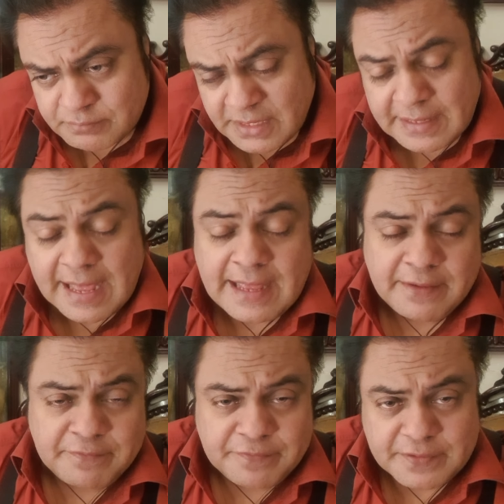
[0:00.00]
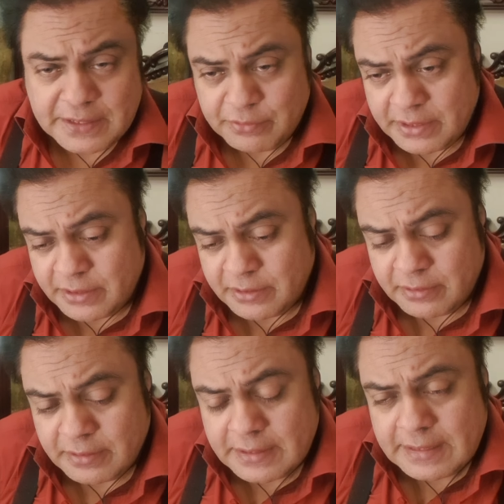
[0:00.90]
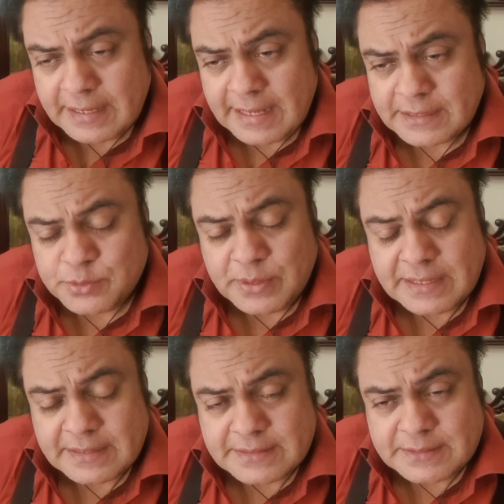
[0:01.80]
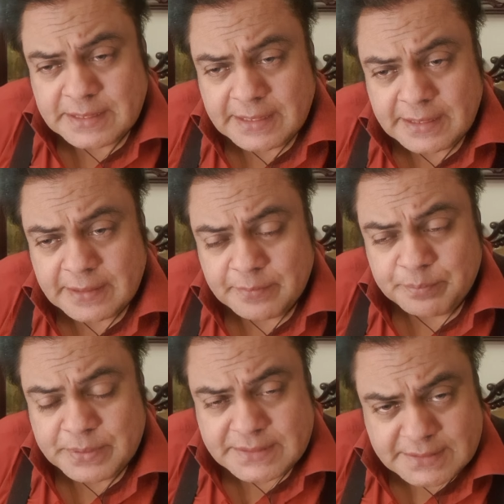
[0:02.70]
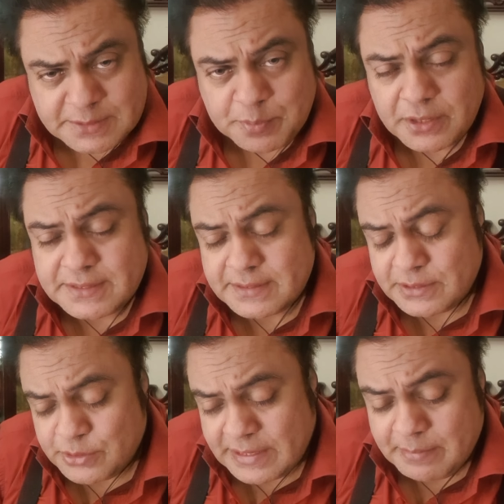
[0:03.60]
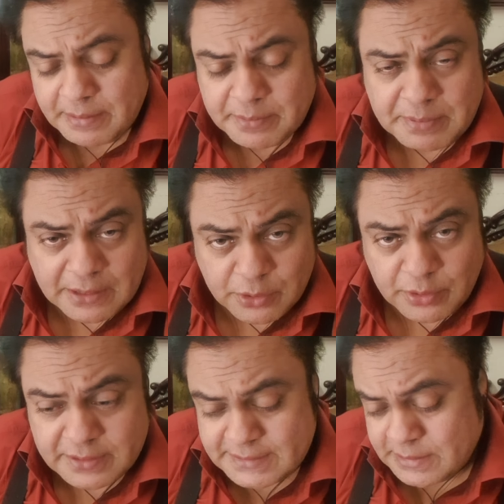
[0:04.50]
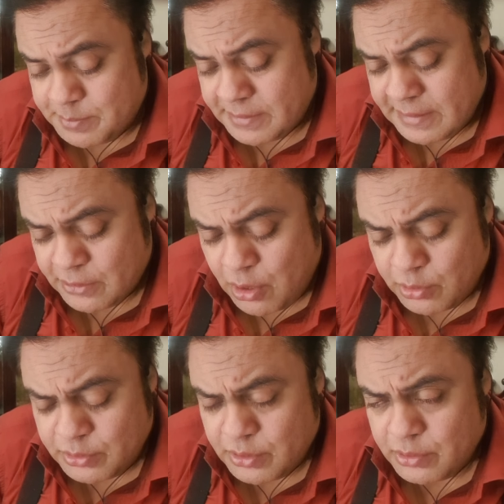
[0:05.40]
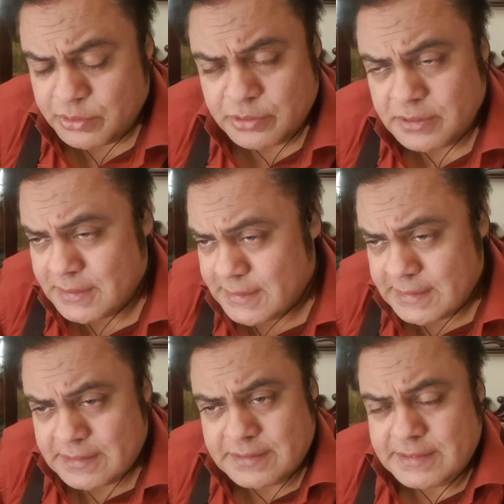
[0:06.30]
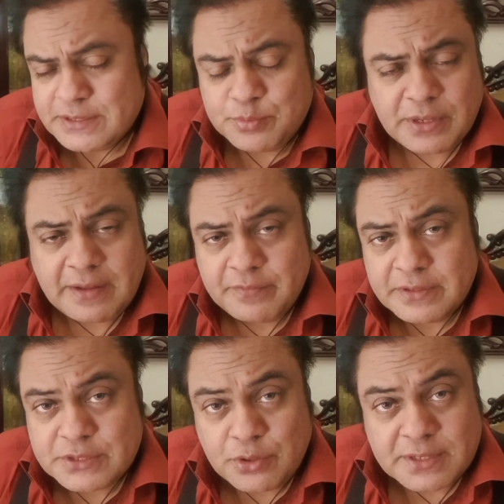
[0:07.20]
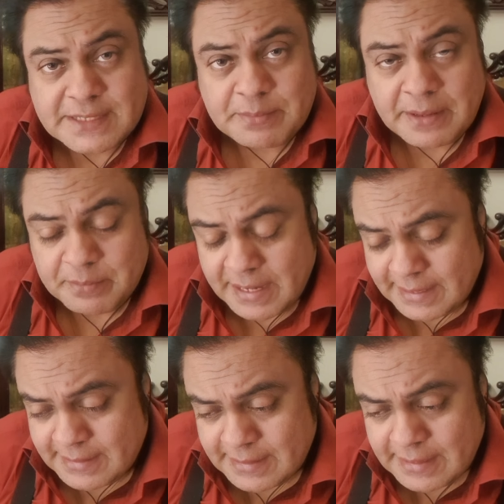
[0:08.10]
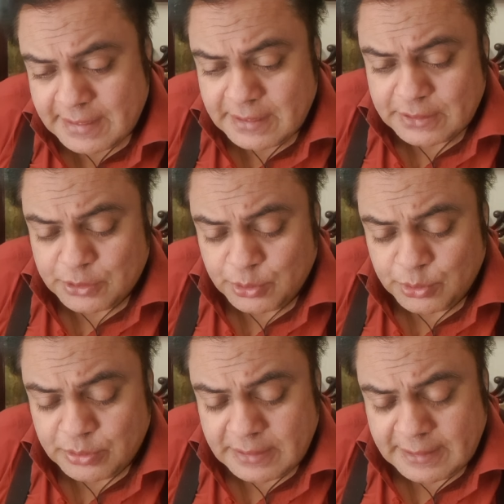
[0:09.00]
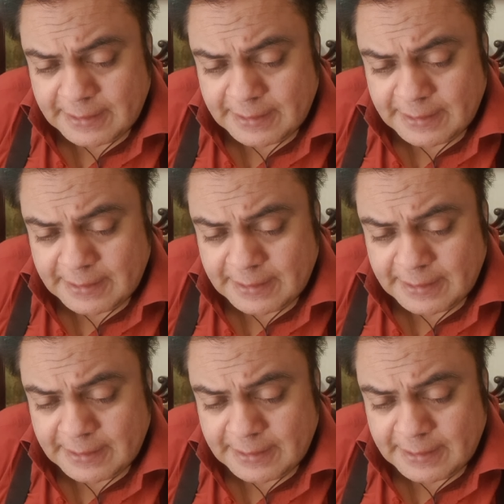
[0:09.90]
life, career, as well as business processes o kibhabe bhalo kora jete pare ar kokhono kokhono just whatever is crossing my mind. So